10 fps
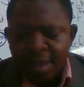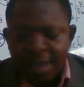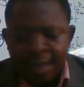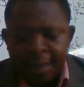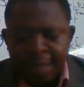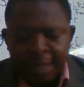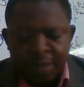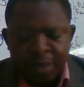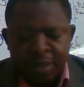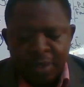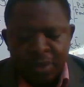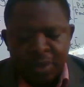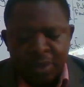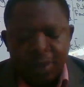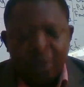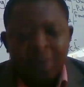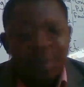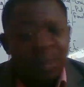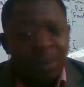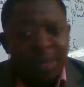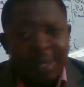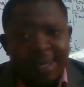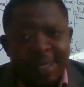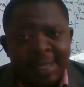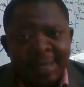damaged, reduced, or deteriorated.